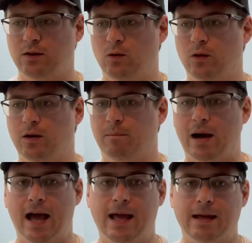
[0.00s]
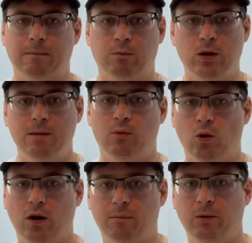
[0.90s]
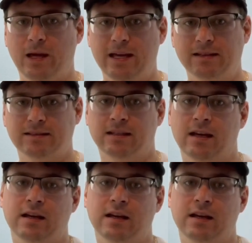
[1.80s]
or buying pre-poured plates.